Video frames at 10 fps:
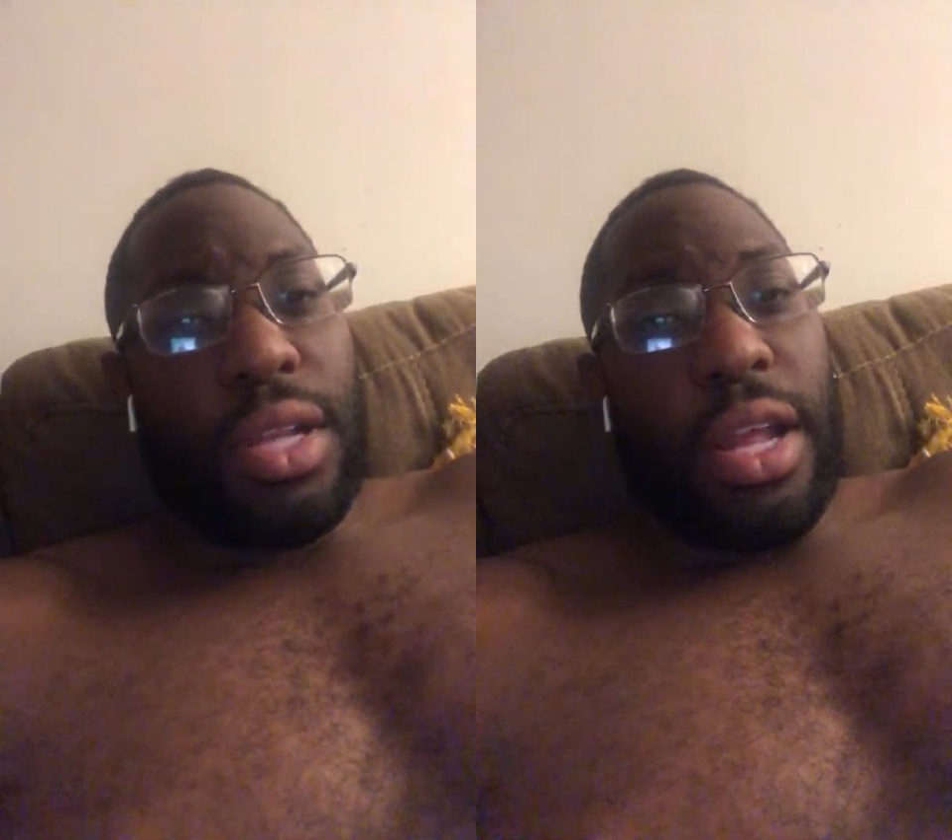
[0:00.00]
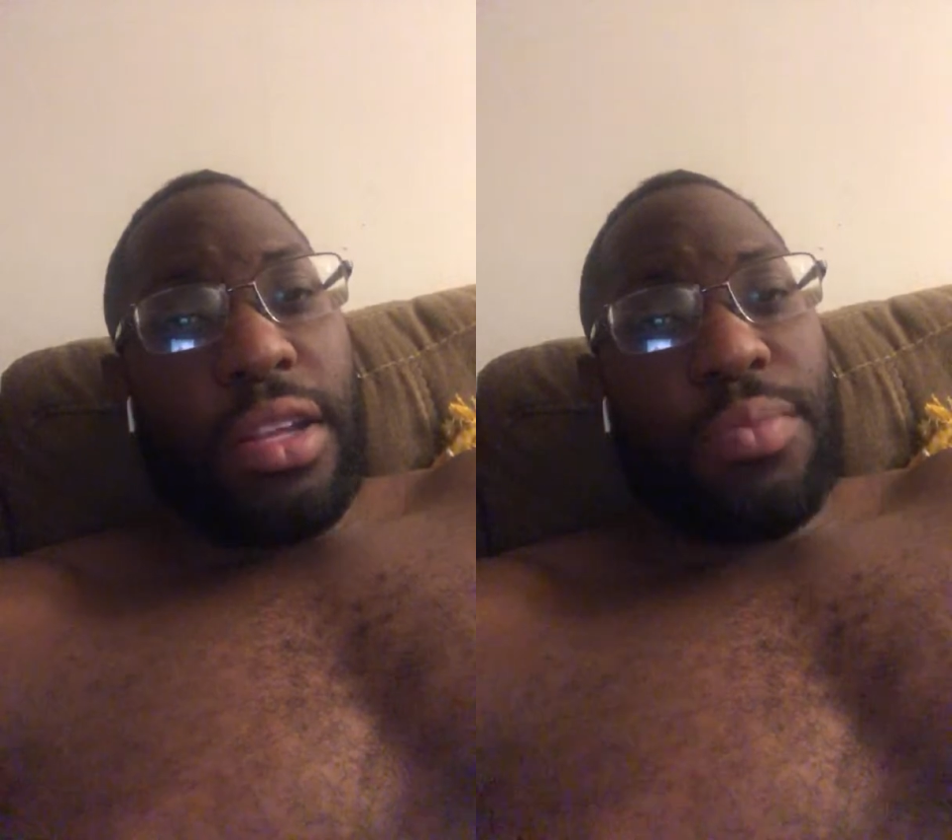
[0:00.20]

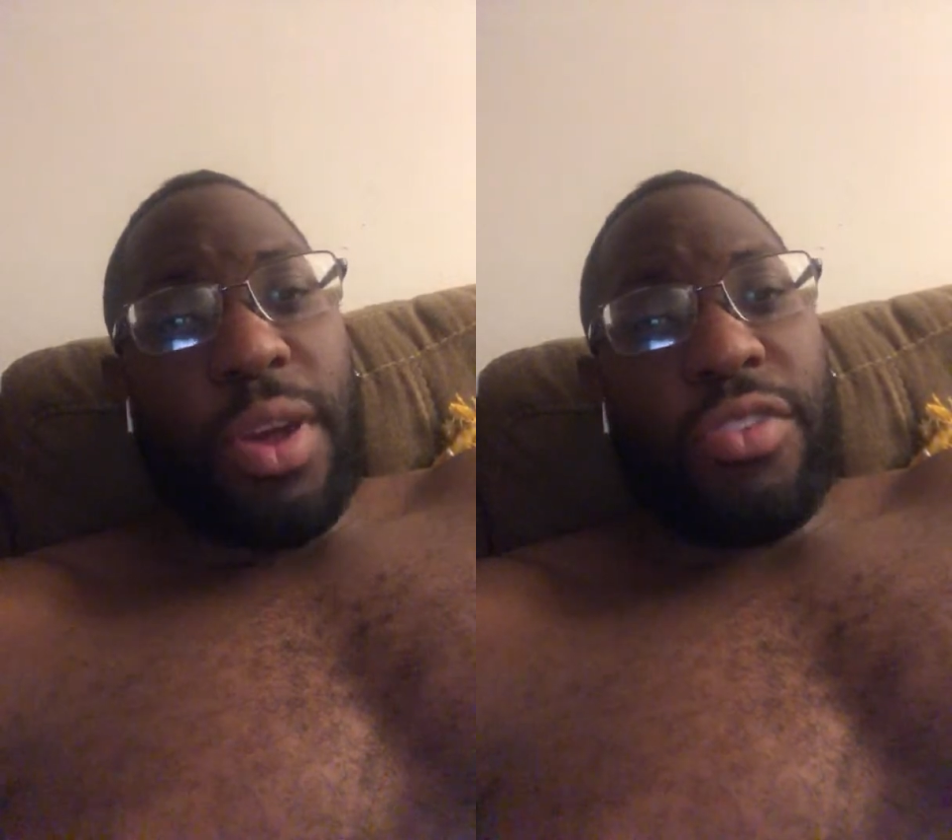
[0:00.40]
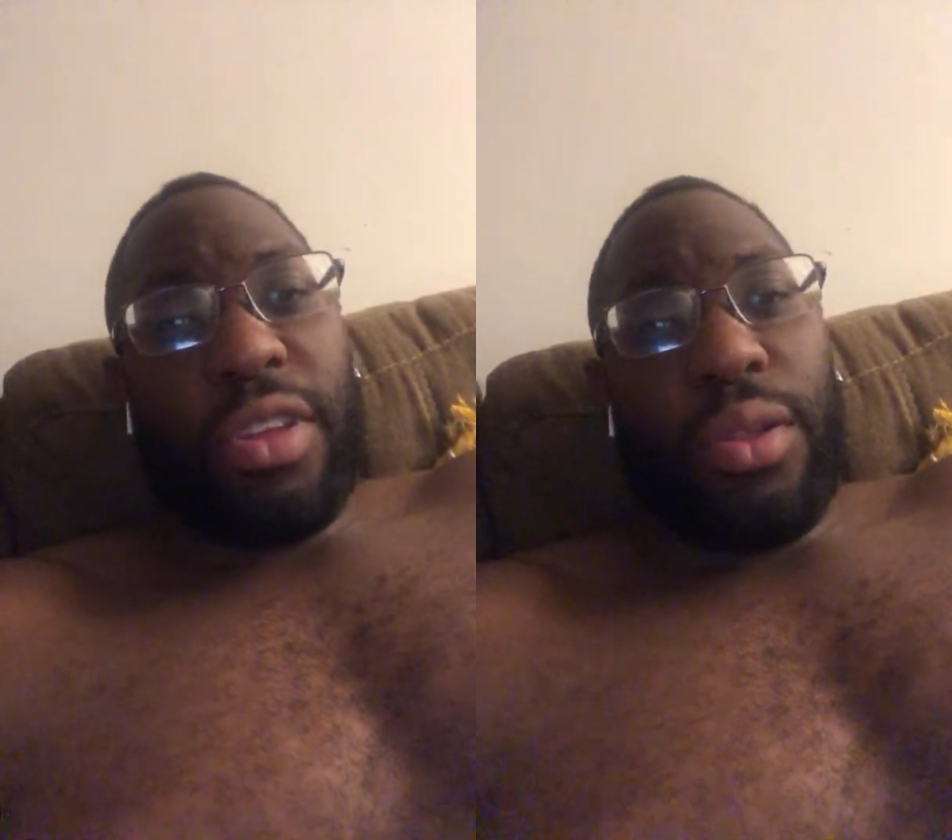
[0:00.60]
and
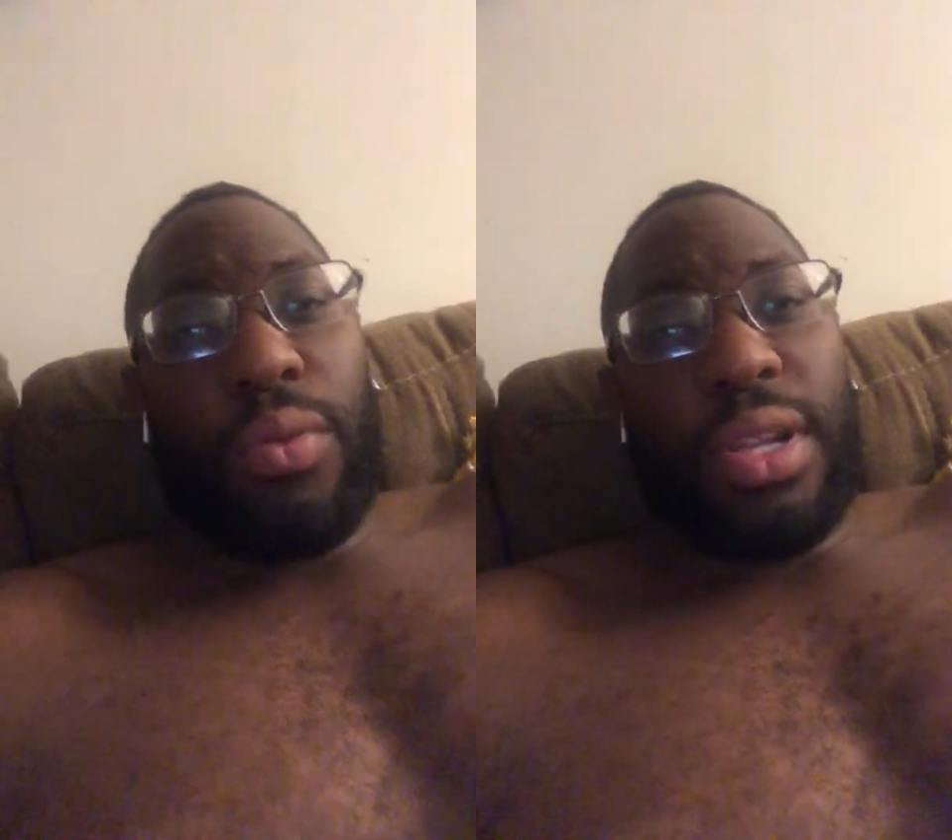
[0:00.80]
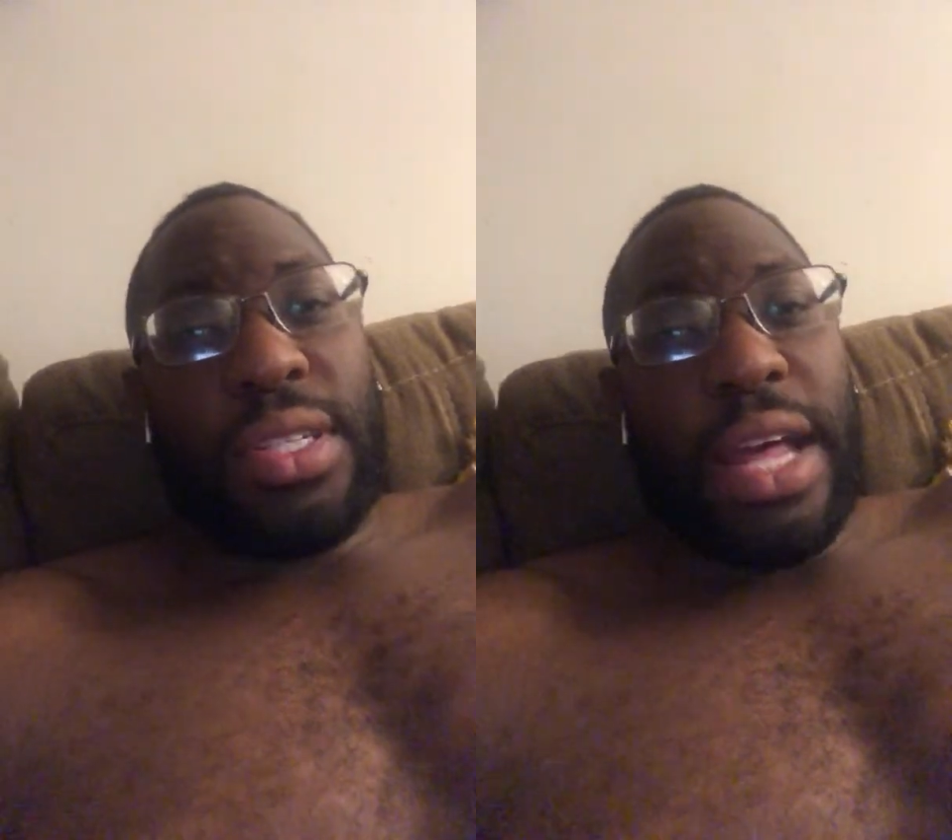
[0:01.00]
especially the
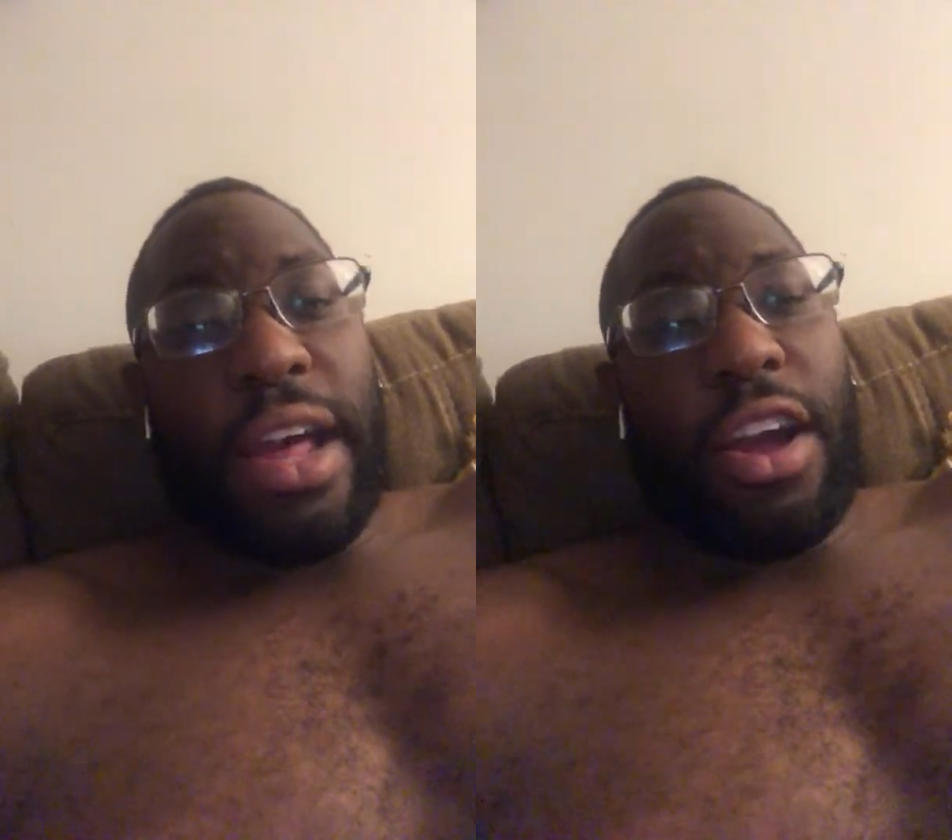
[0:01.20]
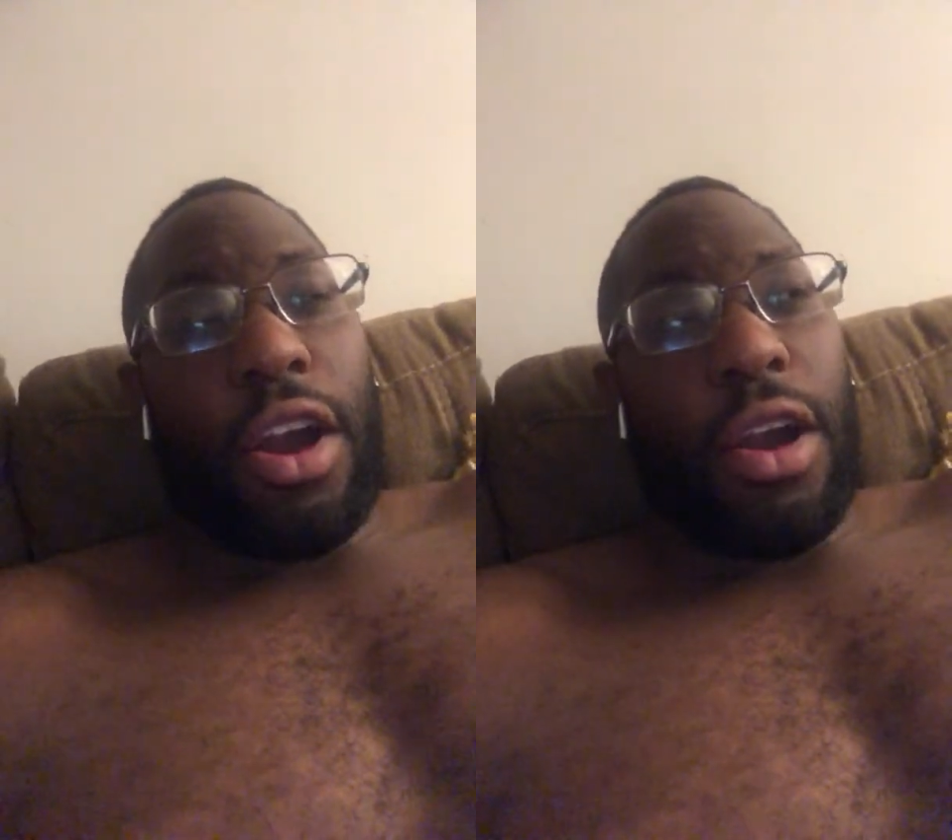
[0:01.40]
ones that